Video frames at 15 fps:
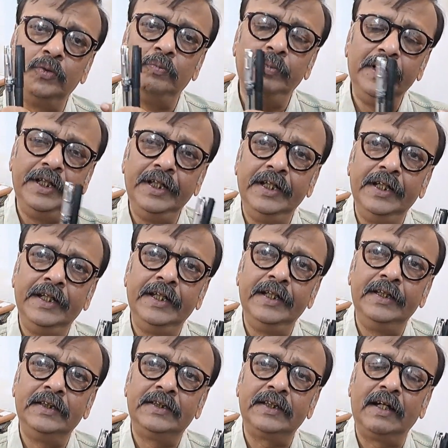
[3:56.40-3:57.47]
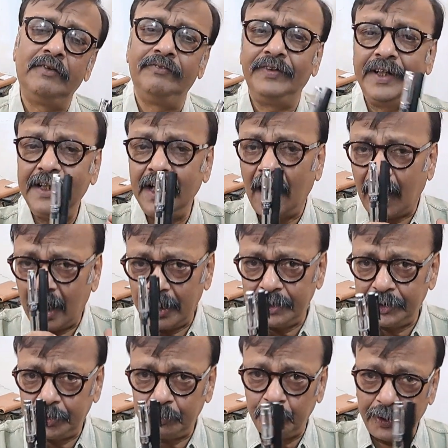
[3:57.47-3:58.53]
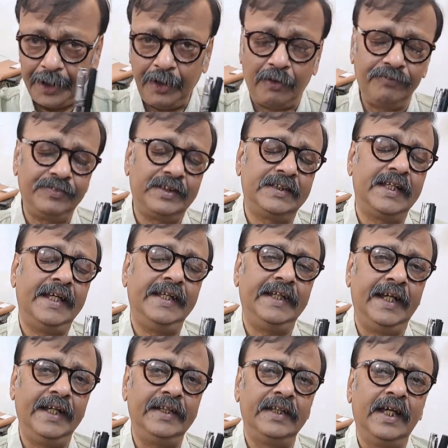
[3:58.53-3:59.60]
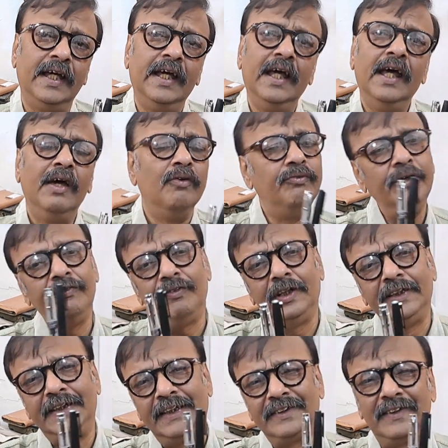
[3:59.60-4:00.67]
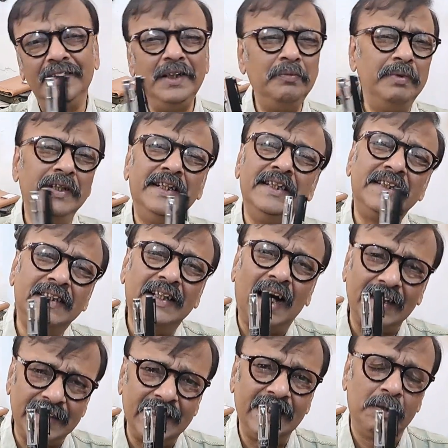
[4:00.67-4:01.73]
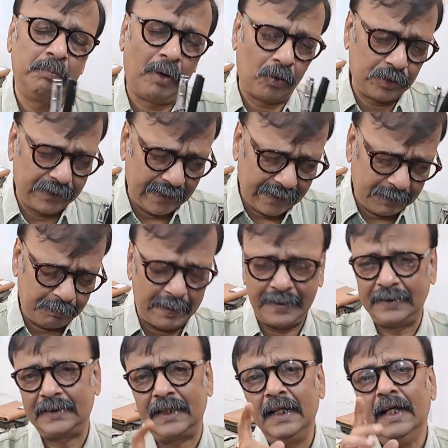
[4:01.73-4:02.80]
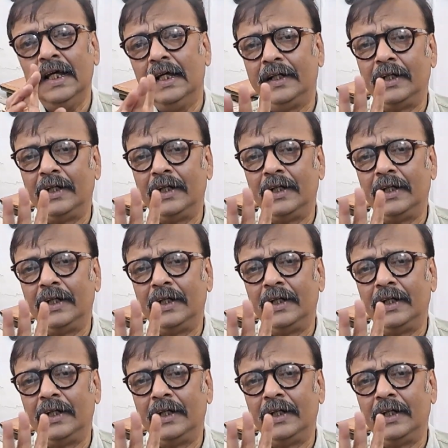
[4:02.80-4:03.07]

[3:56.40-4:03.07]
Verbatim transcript: to me is a very harsh way of saying it. We will generally be discussing about dispense.